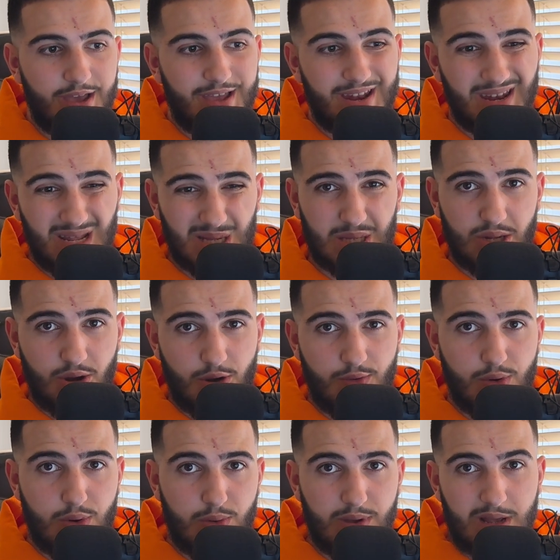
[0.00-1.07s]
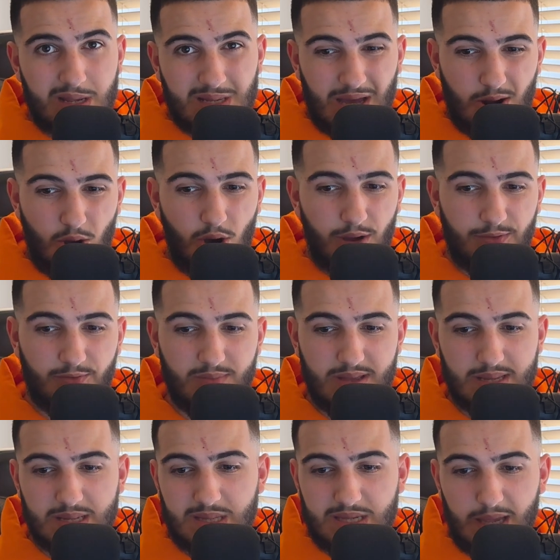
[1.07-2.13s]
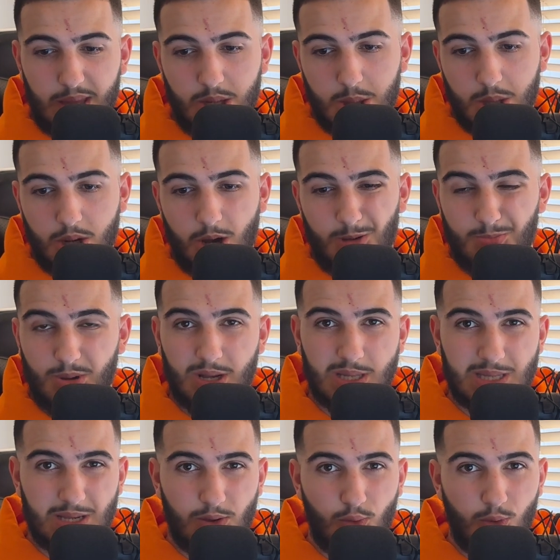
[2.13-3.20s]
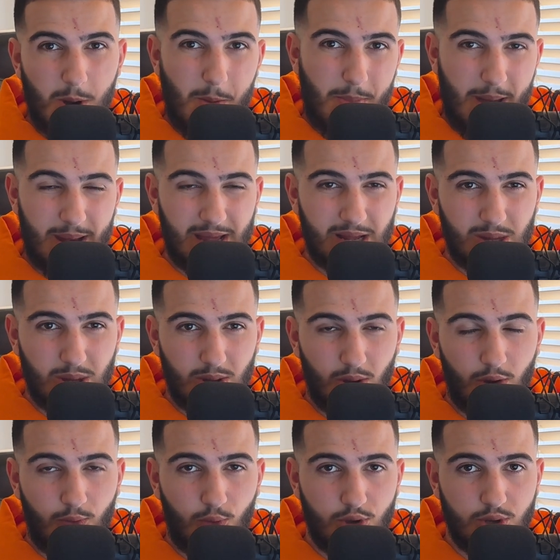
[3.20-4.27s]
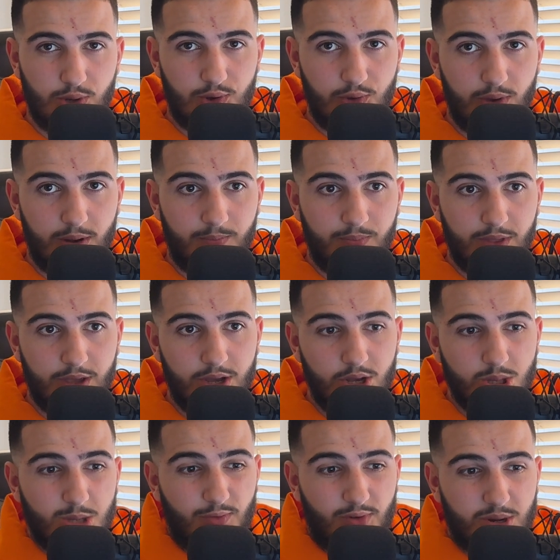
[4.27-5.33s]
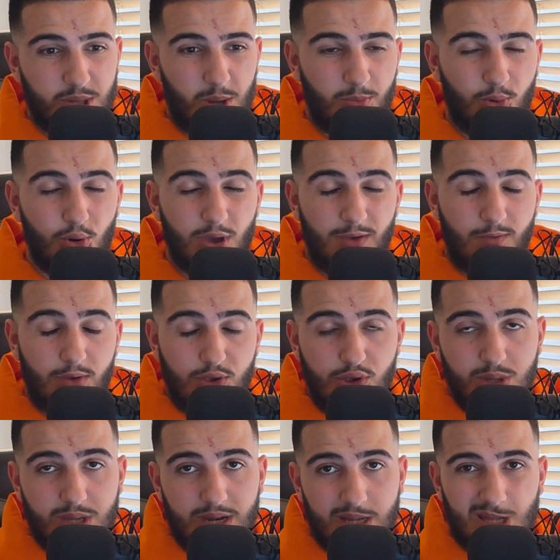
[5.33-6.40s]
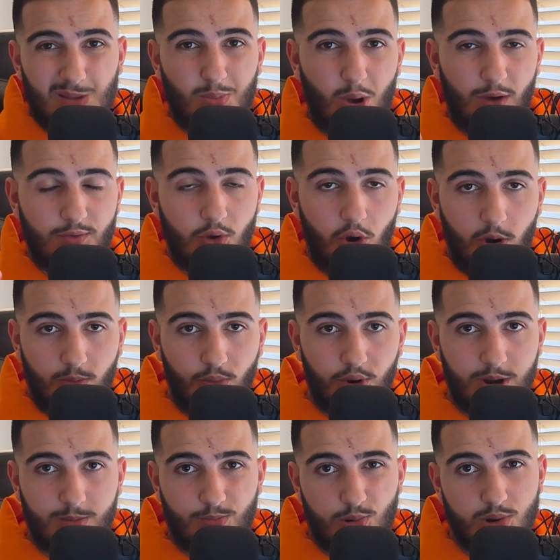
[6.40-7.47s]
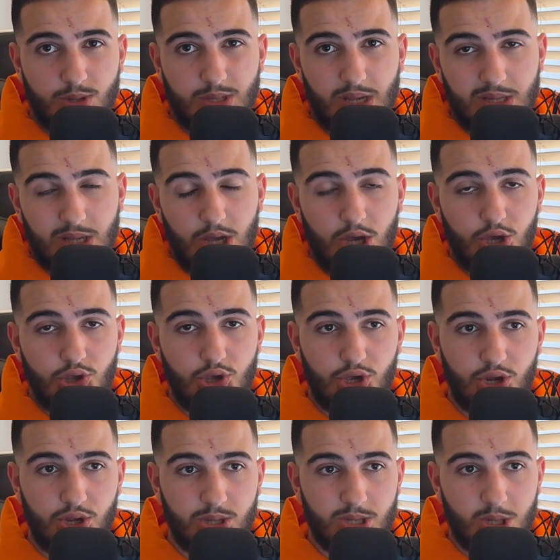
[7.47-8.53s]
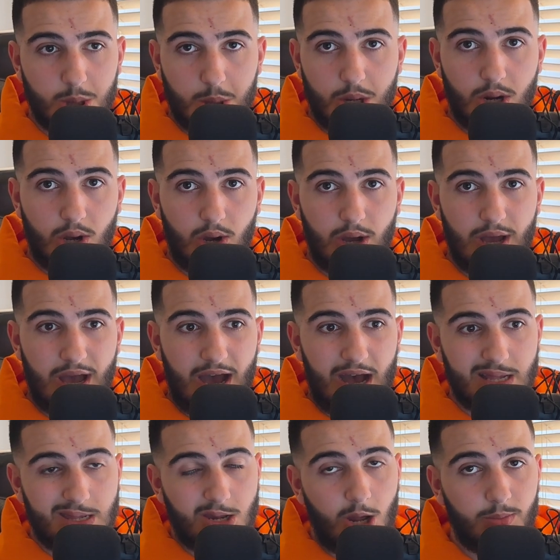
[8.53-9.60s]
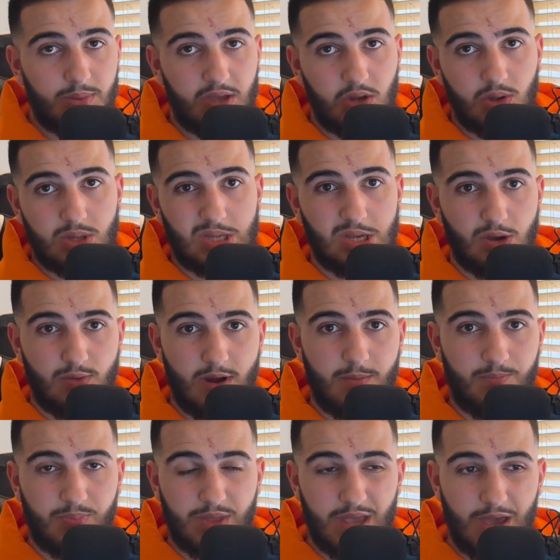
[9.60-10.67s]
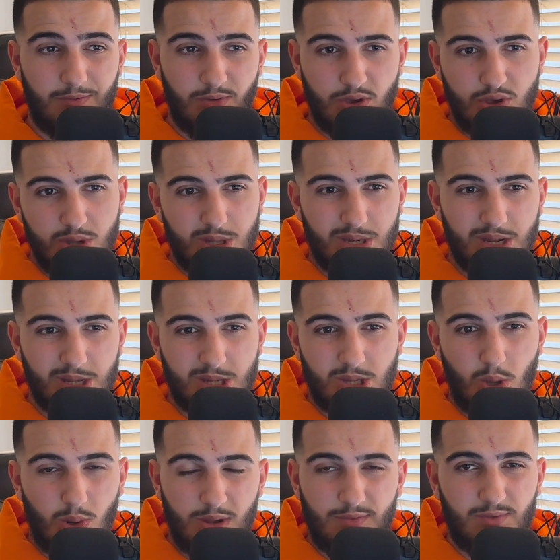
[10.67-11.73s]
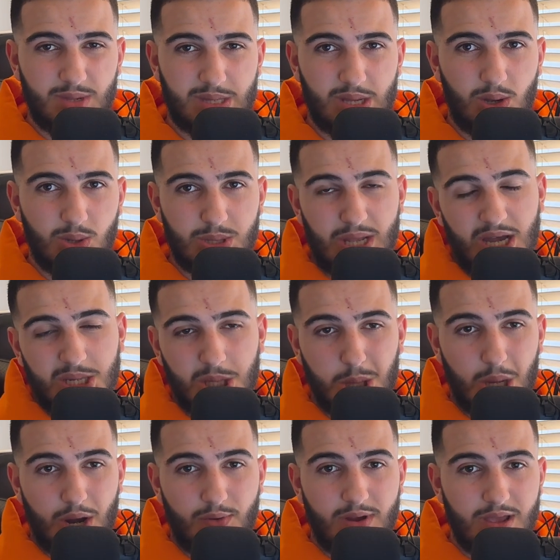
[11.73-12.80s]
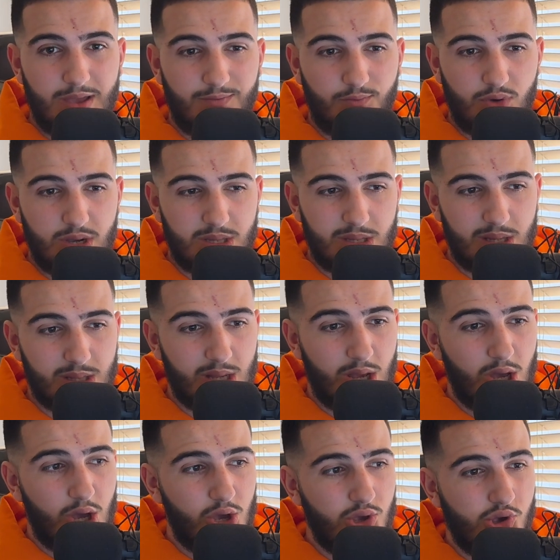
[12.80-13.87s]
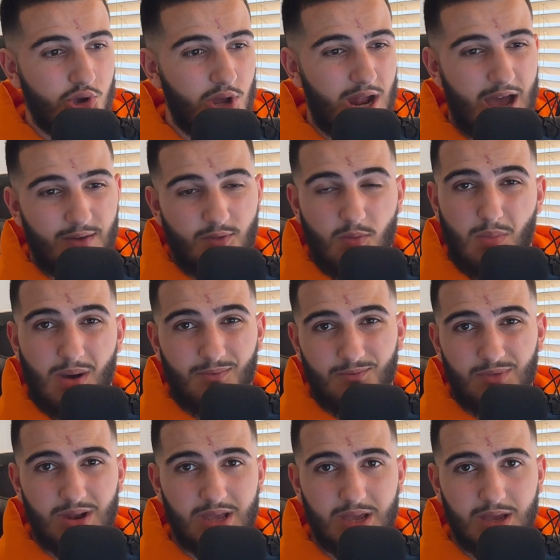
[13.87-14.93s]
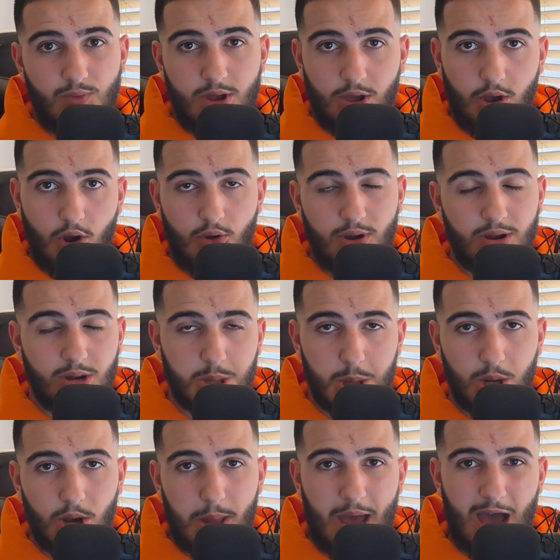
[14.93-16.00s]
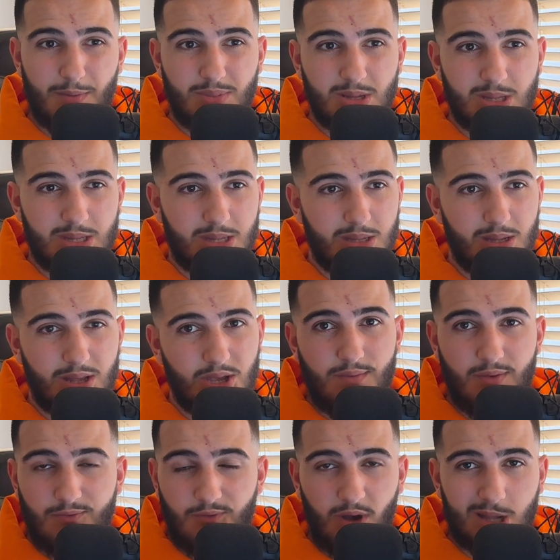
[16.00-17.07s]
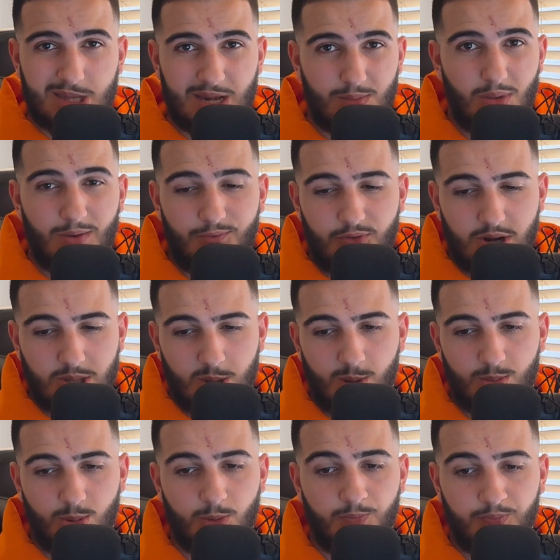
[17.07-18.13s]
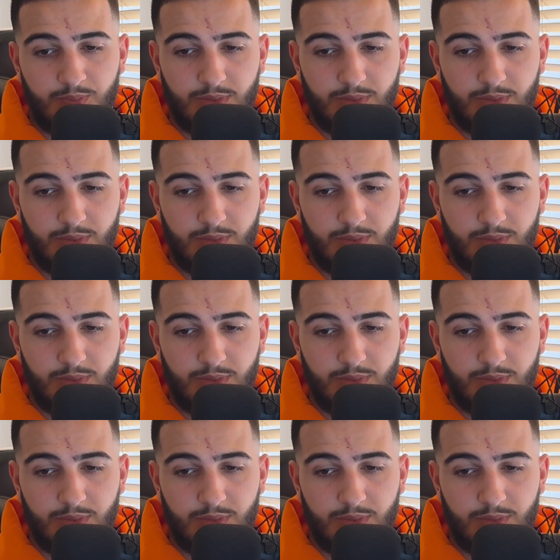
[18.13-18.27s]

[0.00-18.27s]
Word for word: In this scenario, it's kind of hard for me to set the trigger because it will depending on what you're doing. So for example, if you're using this as part of your onboarding process, you can use the trigger as an update in your CRM. If you're using this solely for sales to actually generate invoices, you can have a monthly recurring trigger that happens first of the month, for example.